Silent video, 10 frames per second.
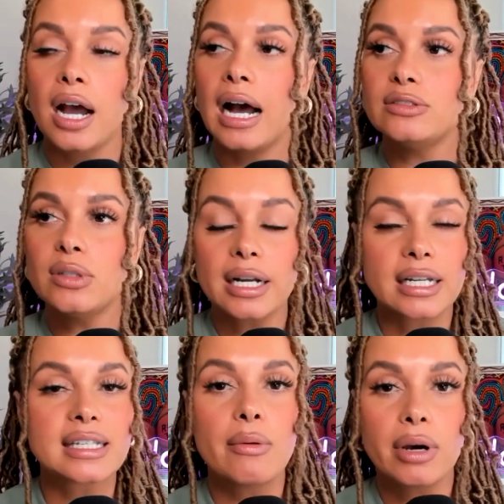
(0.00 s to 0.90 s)
I do not get
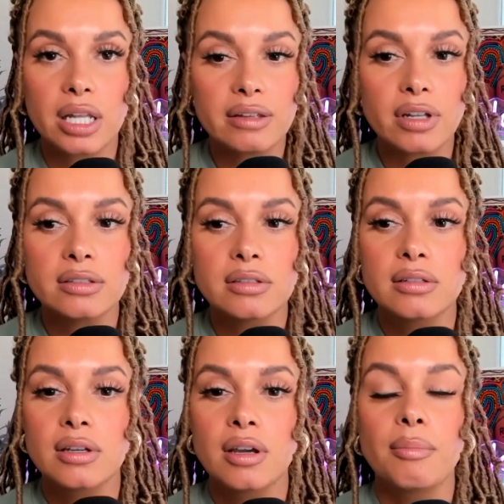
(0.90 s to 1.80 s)
down with Cleveland,
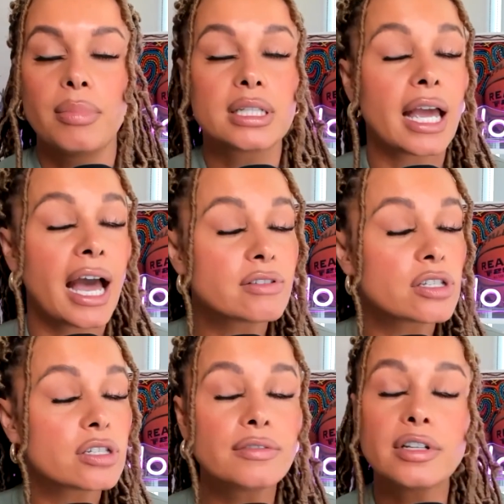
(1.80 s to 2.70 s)
but the Cavs
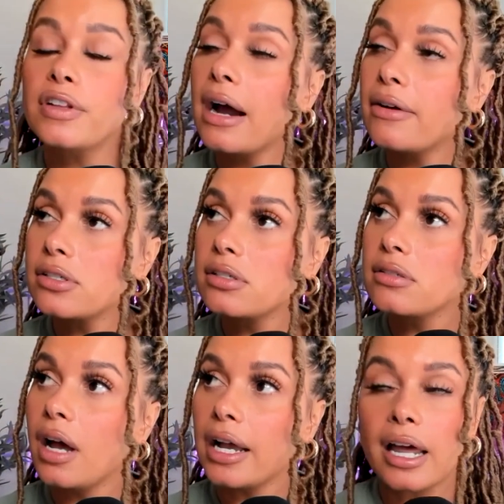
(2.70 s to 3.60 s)
deserve their flowers.
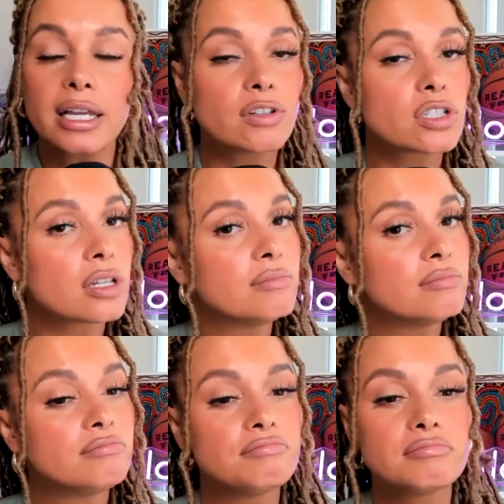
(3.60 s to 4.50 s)
I got to give it to
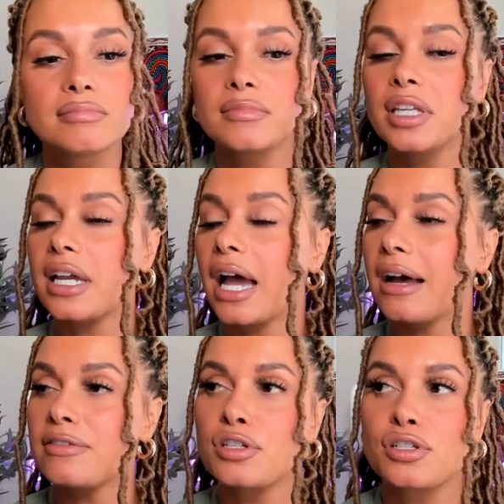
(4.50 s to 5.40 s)
them. The
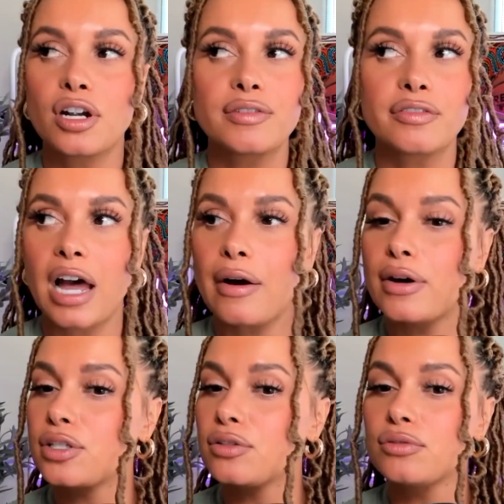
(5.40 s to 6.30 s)
Cavs deserve their
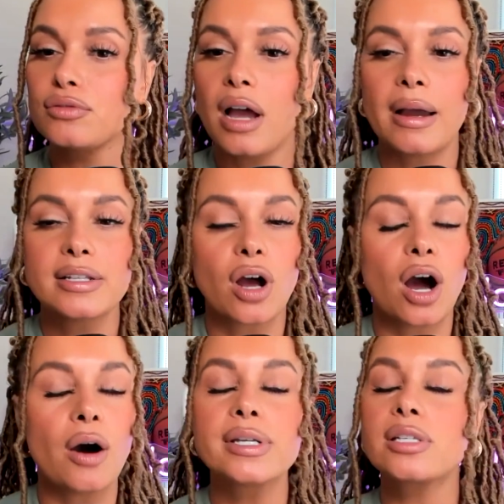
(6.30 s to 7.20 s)
flowers. It's
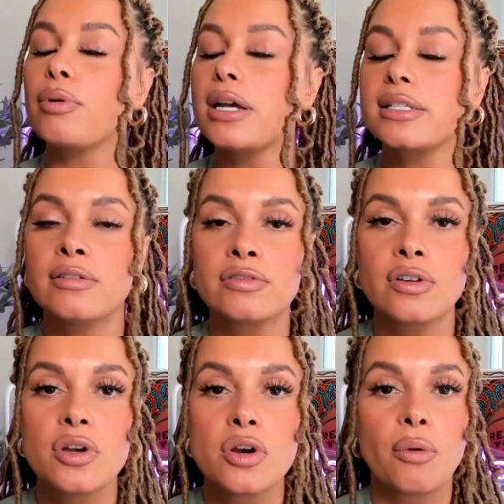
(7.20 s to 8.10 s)
always impressive
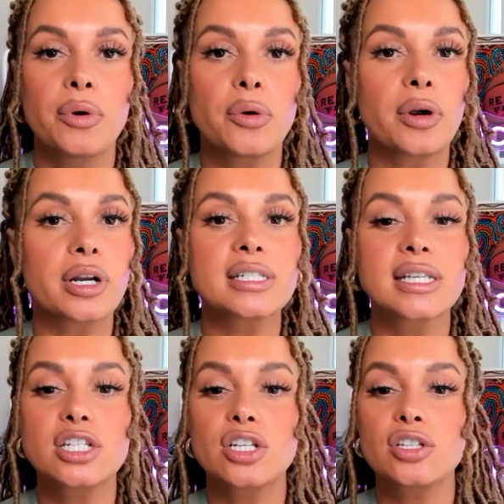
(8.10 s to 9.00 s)
when
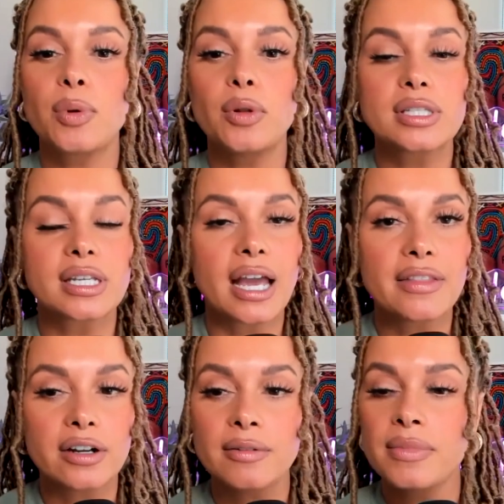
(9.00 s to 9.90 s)
organizations pull it
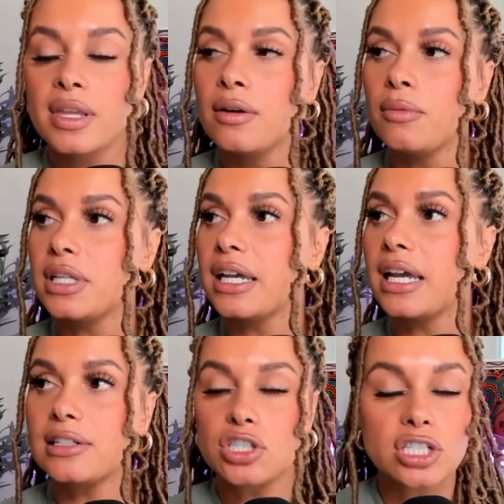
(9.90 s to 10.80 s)
together. When they get
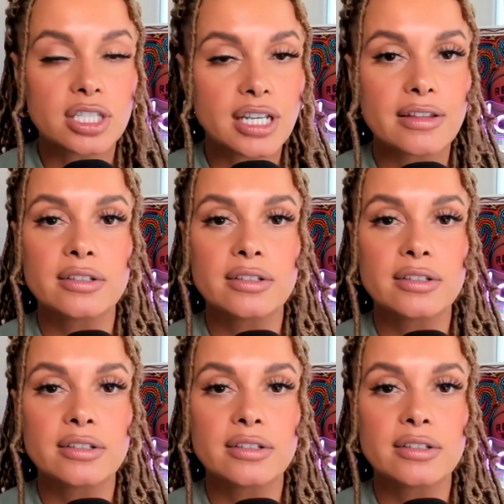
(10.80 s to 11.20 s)
their shit together,